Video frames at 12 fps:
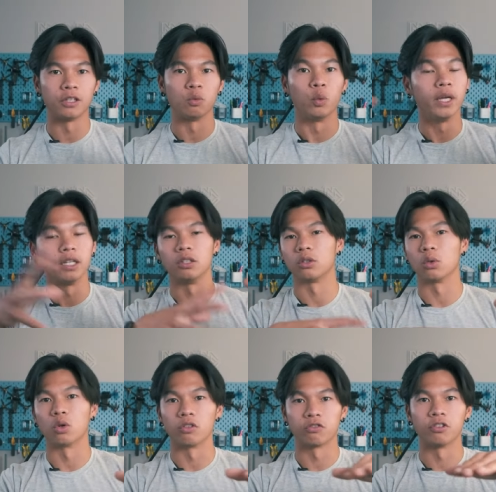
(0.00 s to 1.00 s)
the wind
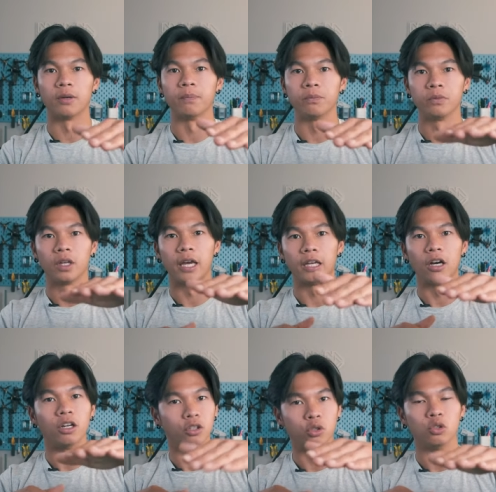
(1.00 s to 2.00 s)
or from an
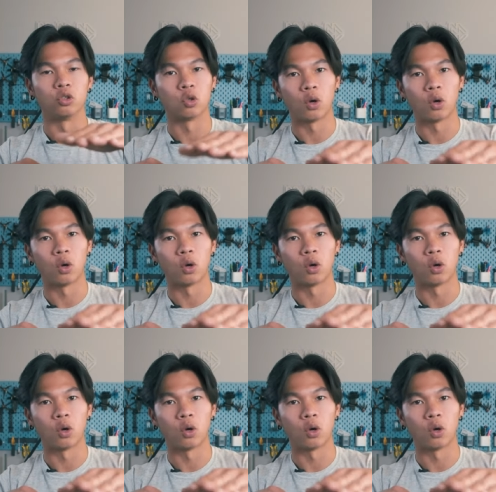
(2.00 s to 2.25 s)
untuned